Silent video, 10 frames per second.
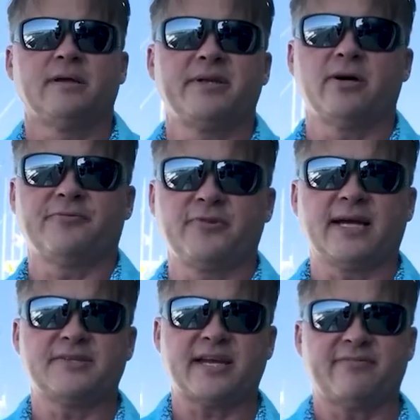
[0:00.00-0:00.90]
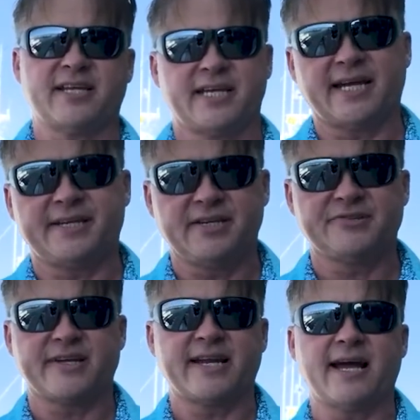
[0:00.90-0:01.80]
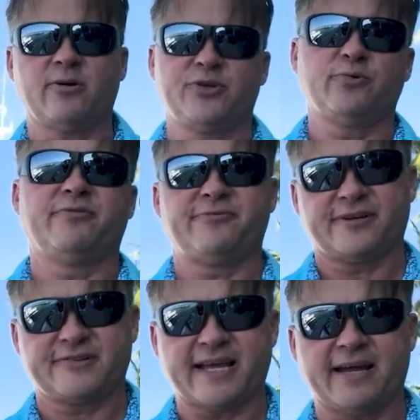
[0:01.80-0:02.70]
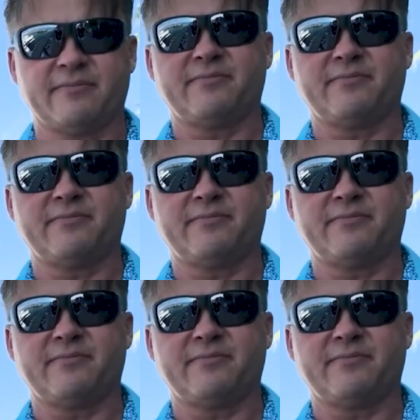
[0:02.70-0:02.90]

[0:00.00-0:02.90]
it. Let me know if you guys have any ideas on how you would fix that,